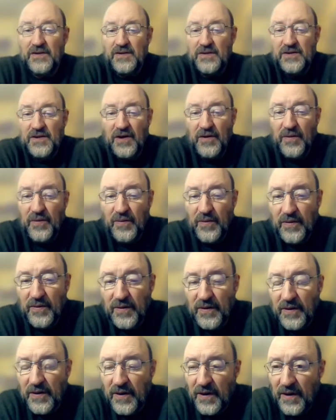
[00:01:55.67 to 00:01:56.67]
So
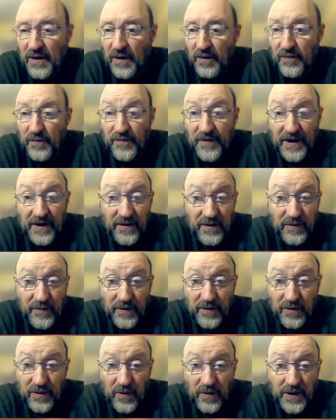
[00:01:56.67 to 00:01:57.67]
a very
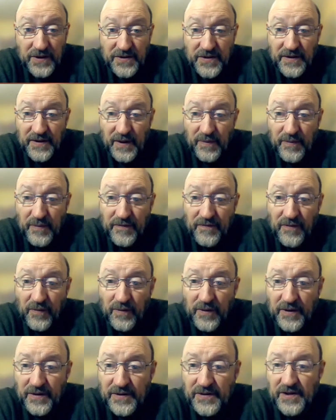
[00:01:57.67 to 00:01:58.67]
real question then
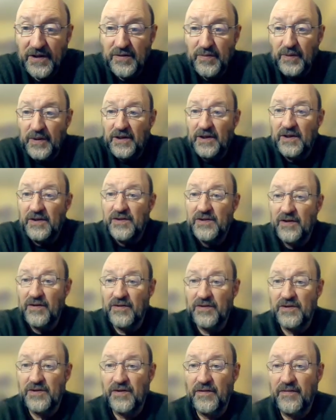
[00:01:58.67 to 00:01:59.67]
before us as we
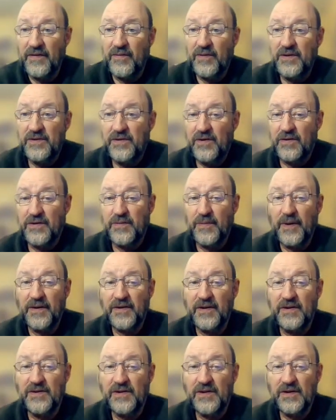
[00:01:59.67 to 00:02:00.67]
consider survey research
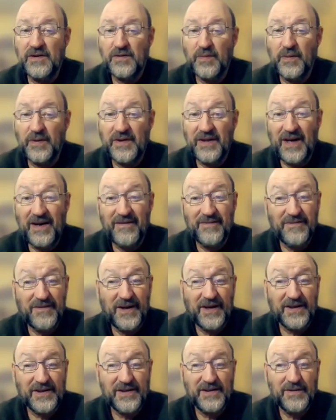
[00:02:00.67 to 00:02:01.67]
methods is, without
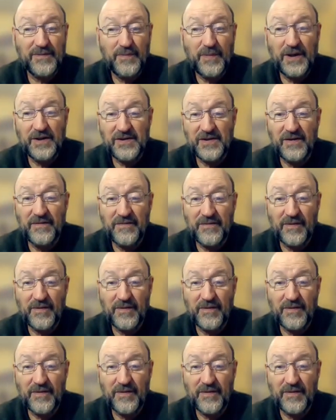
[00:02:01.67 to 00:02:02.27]
fact-based